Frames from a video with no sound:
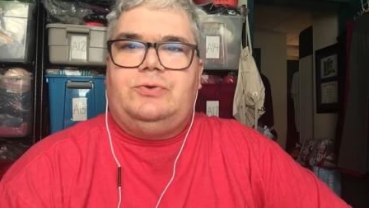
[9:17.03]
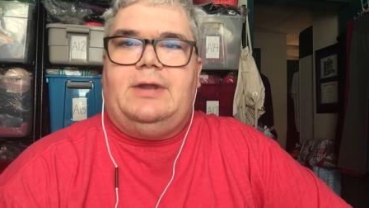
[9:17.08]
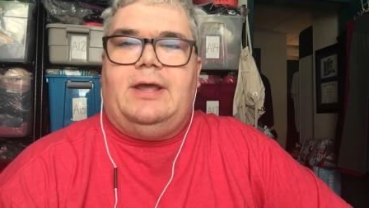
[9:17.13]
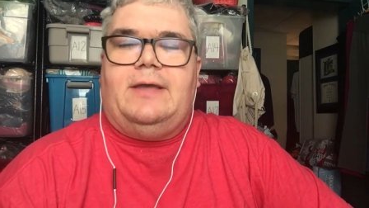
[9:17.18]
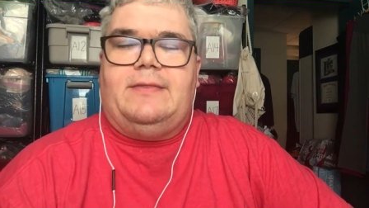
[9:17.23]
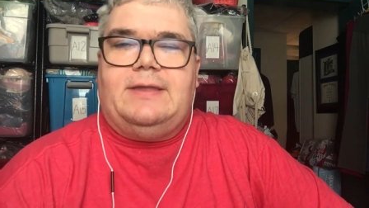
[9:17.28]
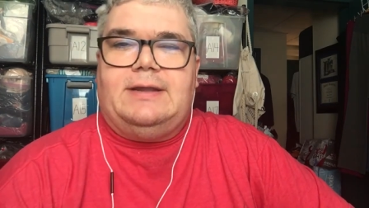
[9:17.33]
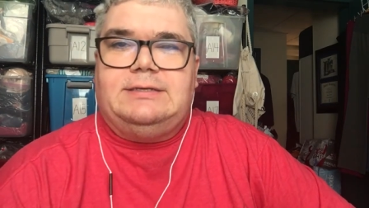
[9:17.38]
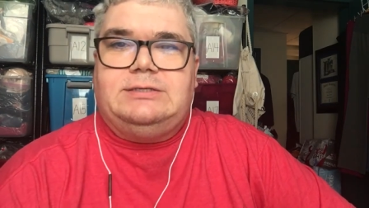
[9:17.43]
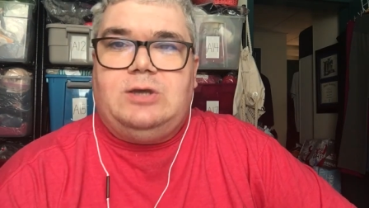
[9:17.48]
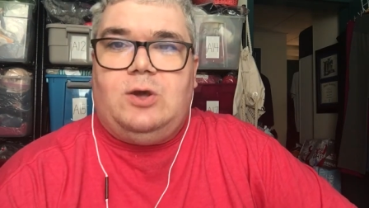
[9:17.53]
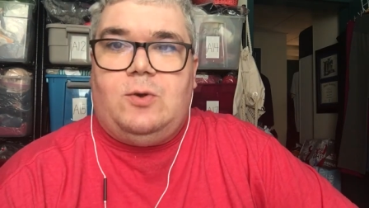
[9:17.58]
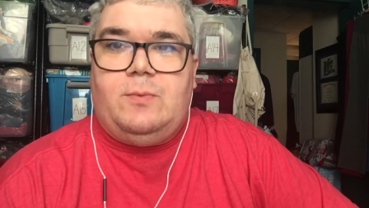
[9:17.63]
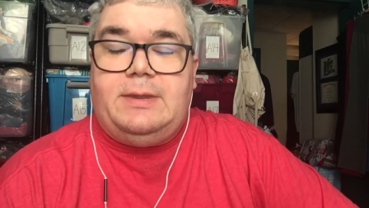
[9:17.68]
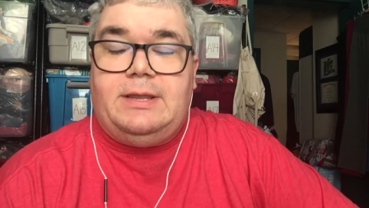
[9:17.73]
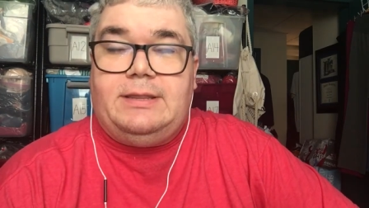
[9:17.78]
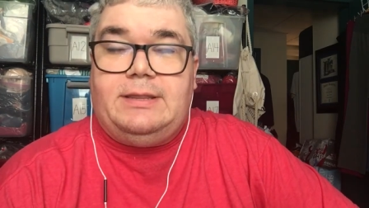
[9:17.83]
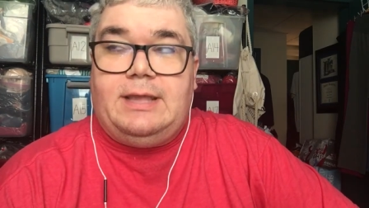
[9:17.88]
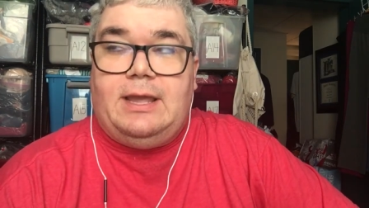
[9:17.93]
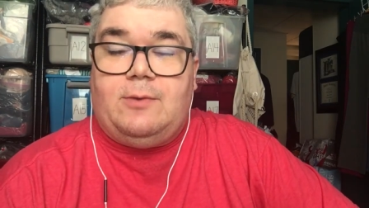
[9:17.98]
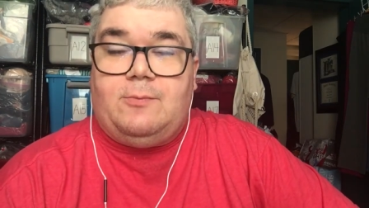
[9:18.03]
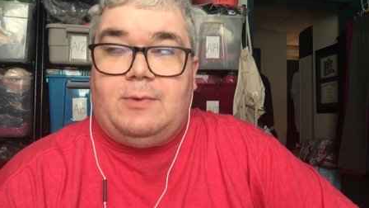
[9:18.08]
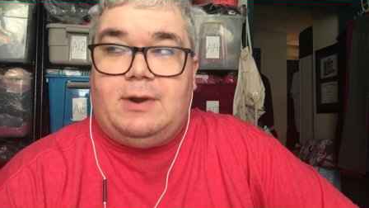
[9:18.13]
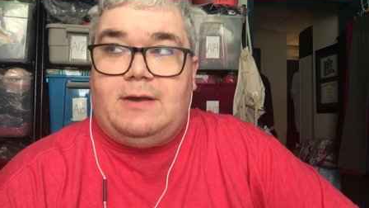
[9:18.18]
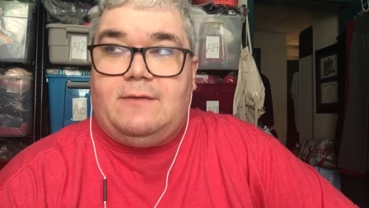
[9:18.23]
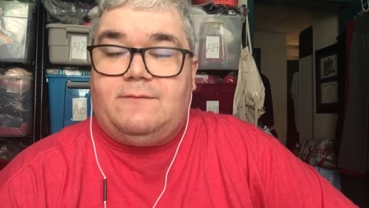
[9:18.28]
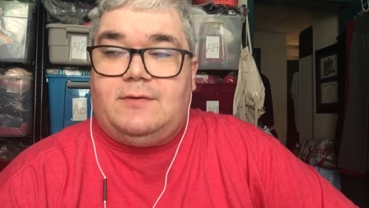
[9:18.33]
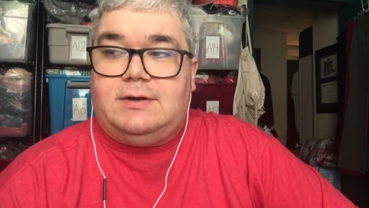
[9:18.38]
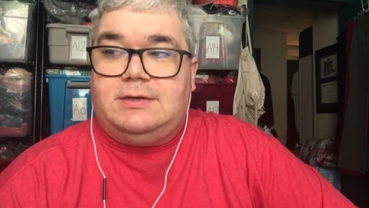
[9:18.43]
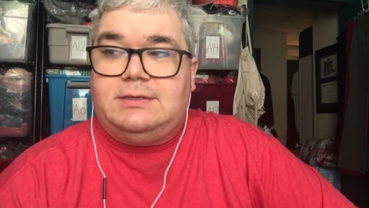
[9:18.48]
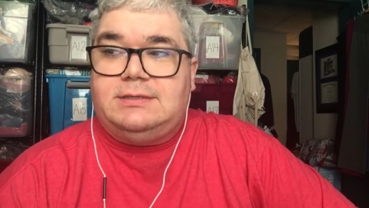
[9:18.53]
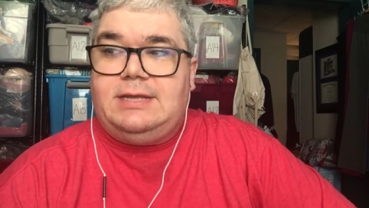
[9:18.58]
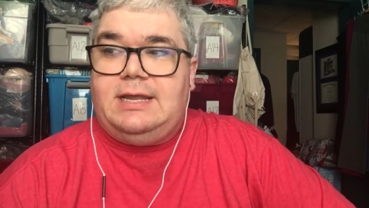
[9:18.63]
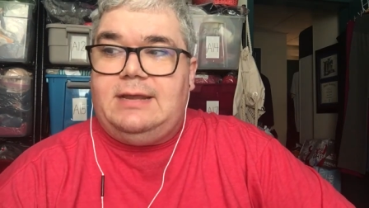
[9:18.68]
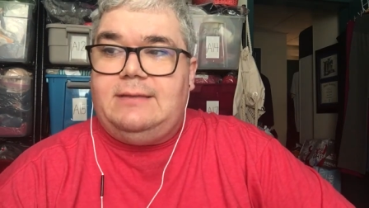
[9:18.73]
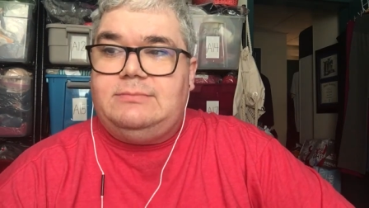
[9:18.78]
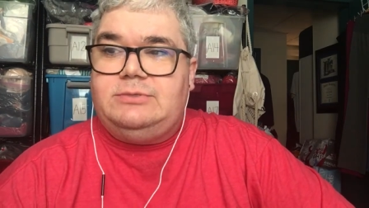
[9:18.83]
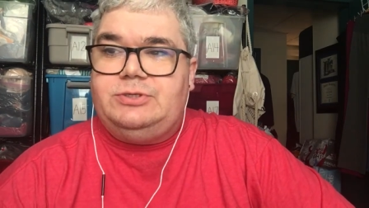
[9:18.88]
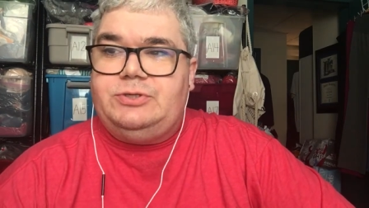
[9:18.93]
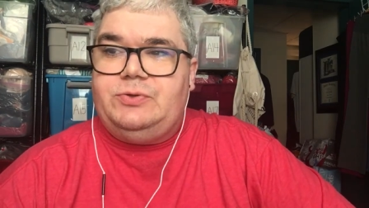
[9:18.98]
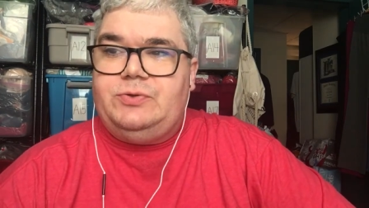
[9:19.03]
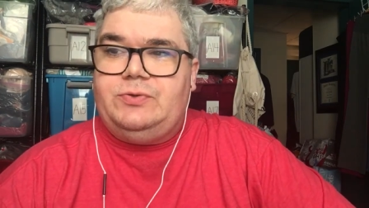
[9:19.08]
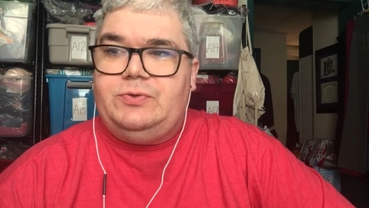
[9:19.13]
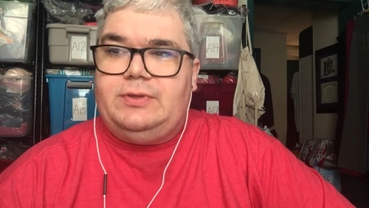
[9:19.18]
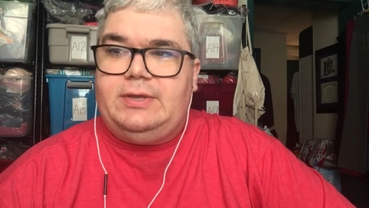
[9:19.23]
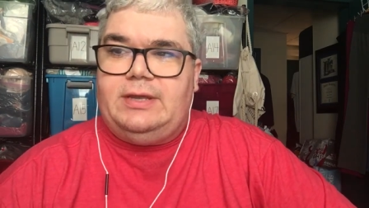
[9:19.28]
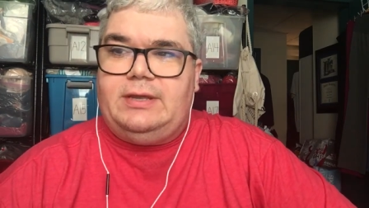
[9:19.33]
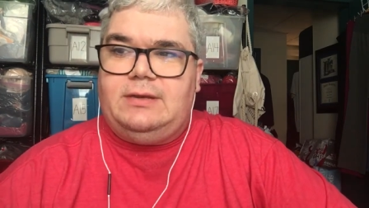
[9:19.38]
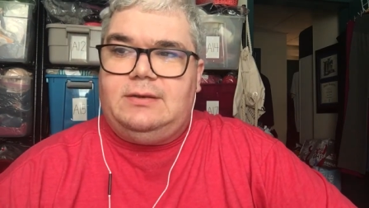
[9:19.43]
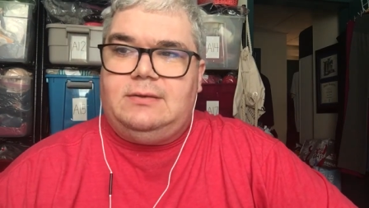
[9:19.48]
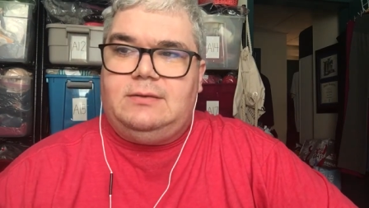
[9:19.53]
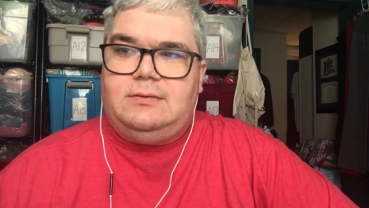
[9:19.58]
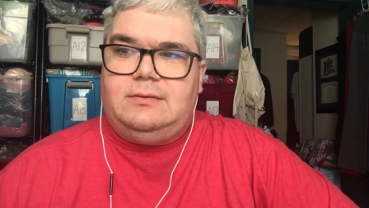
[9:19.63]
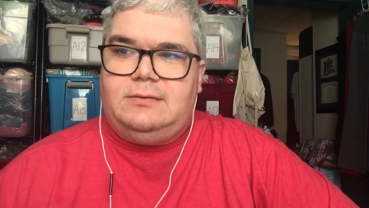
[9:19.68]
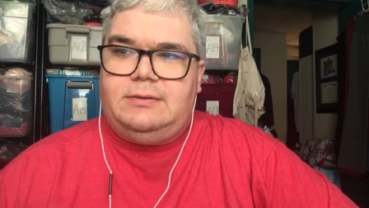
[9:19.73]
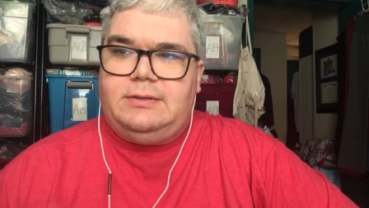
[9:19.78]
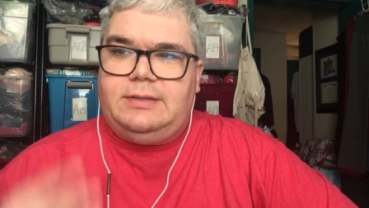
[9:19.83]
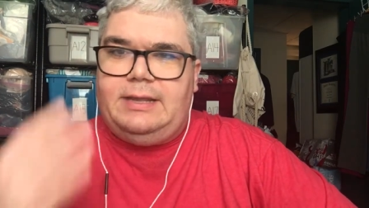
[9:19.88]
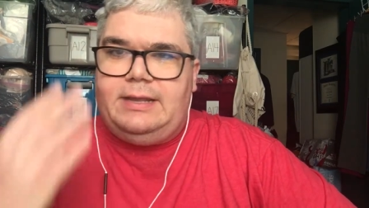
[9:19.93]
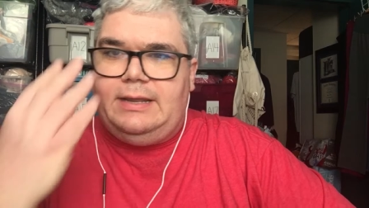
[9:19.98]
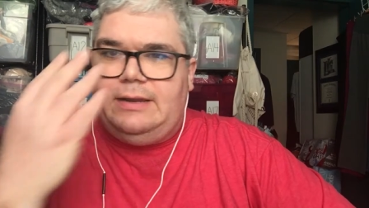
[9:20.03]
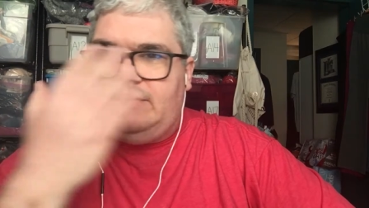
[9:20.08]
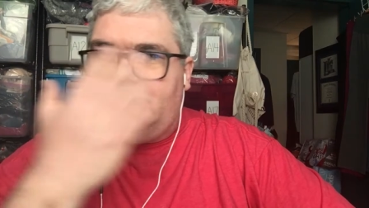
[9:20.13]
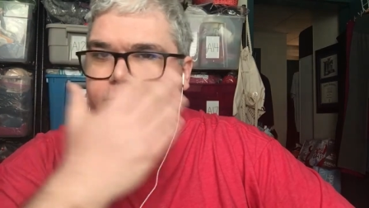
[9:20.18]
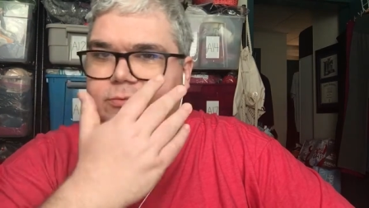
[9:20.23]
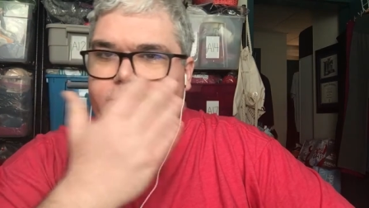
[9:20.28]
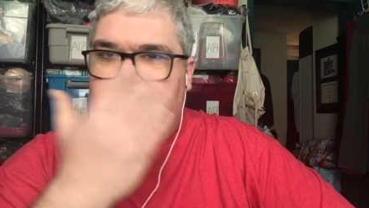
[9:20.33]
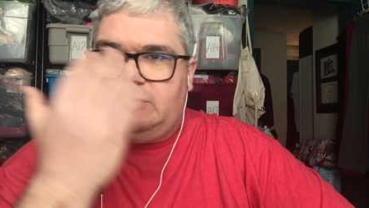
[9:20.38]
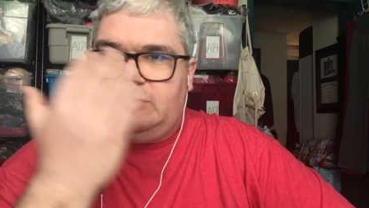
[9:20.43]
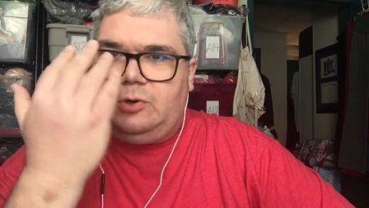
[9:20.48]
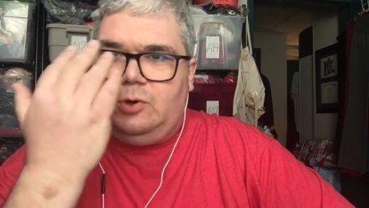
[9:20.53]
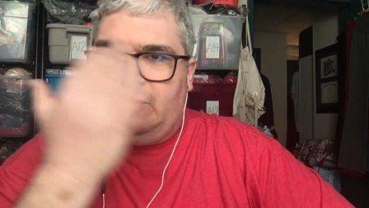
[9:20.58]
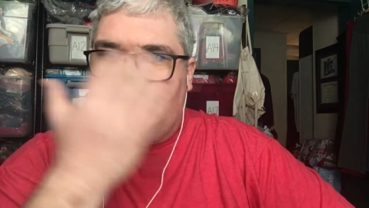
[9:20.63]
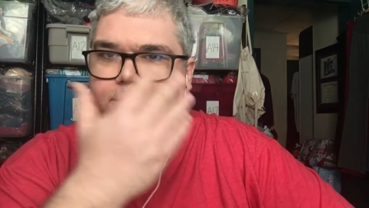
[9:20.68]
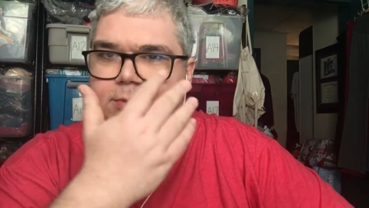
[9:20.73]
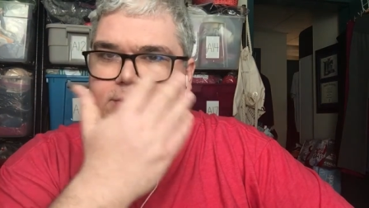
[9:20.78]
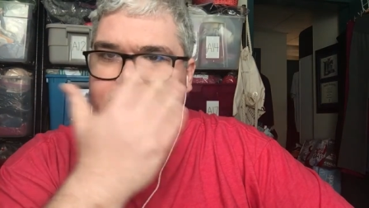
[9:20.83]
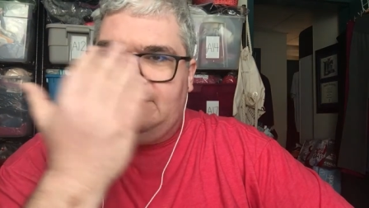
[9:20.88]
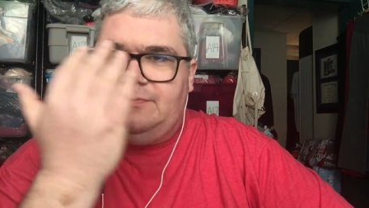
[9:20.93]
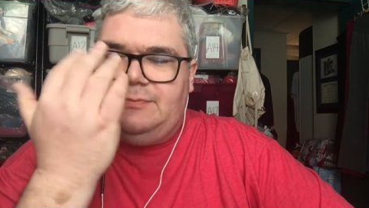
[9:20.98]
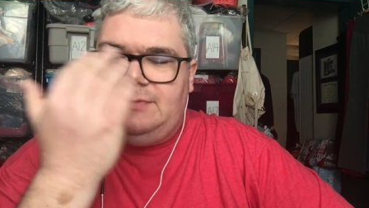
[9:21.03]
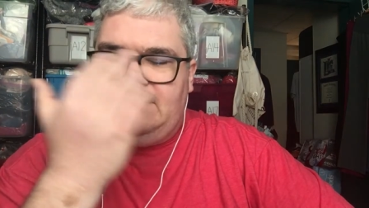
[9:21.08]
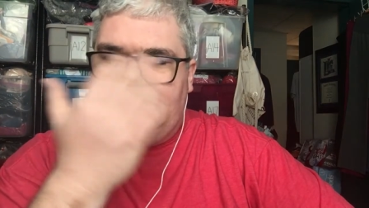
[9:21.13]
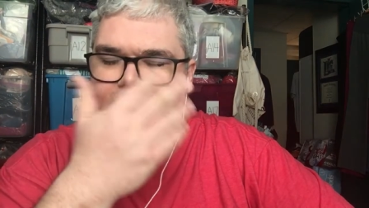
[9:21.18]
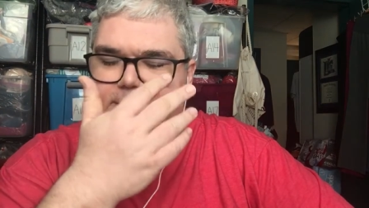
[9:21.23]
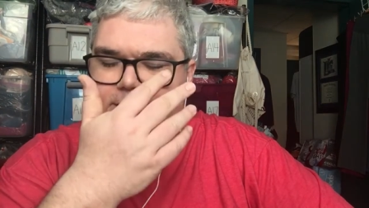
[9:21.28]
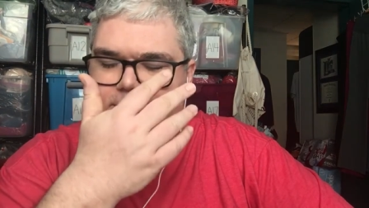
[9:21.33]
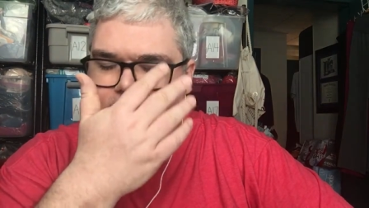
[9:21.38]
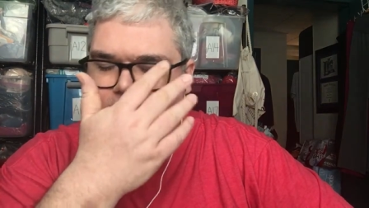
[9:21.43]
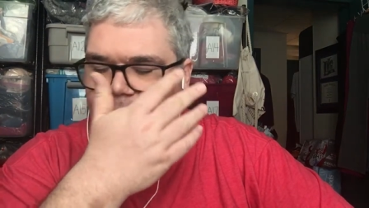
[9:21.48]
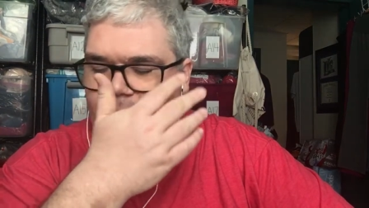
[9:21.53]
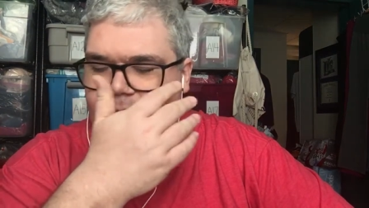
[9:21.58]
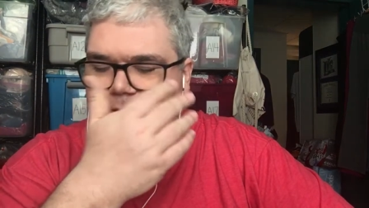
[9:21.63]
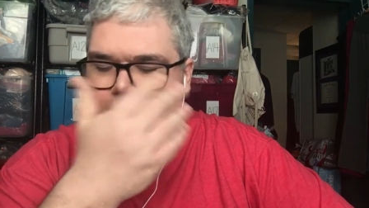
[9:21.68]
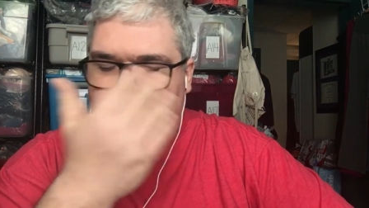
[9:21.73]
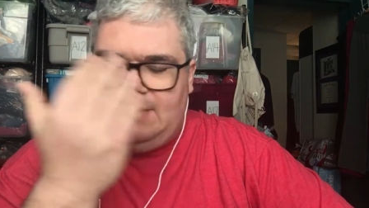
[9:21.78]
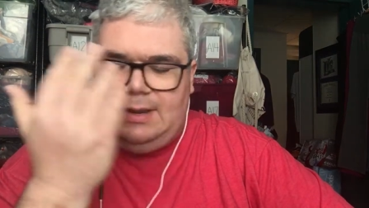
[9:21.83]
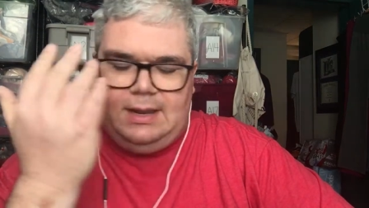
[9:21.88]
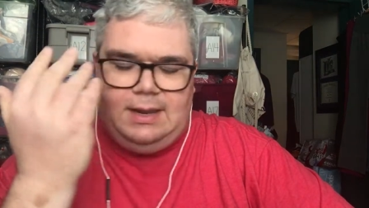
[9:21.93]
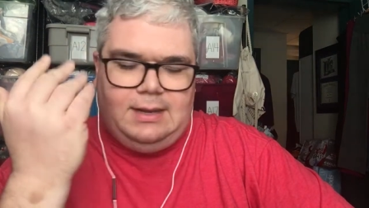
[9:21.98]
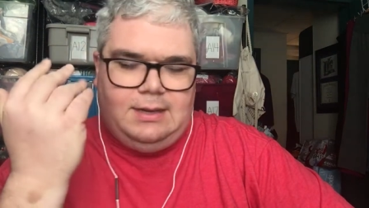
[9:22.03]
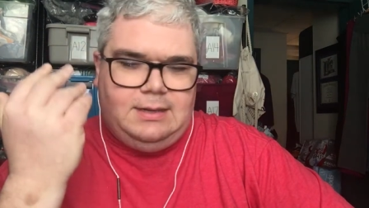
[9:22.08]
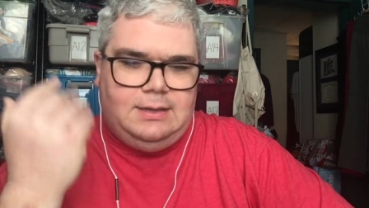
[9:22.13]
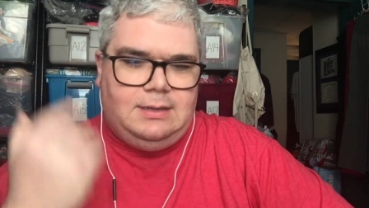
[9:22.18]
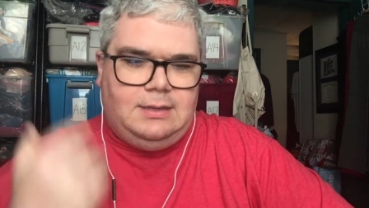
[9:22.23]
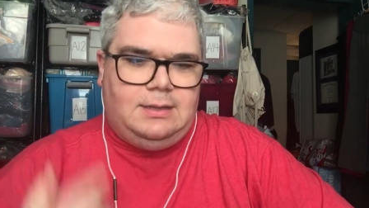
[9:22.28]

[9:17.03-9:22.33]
Now, they told me that when I first came to that they were going to put some things over my